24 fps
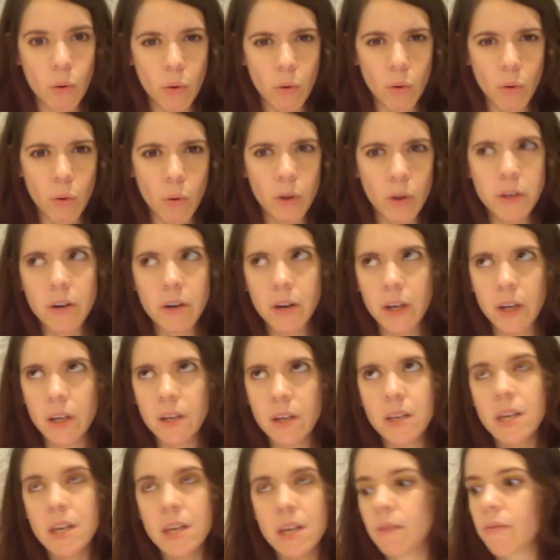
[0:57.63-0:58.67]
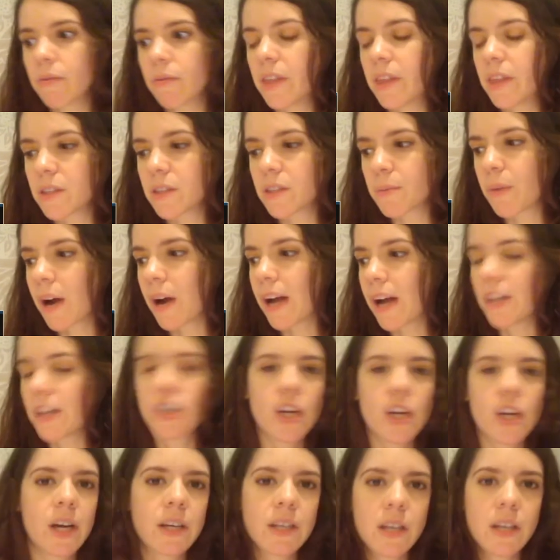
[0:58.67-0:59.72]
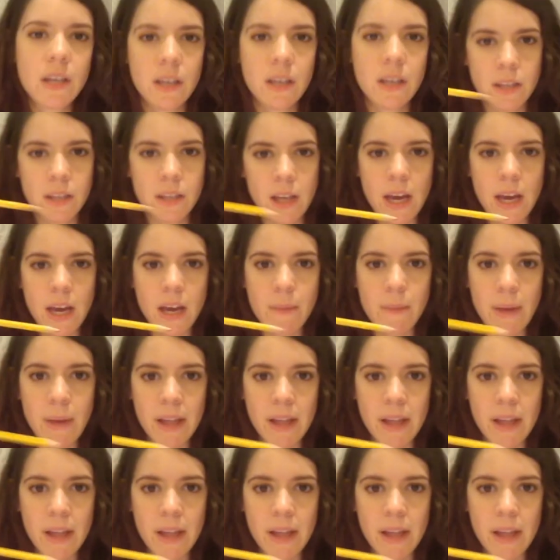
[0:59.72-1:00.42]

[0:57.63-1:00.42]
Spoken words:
all you're going to need for this project is a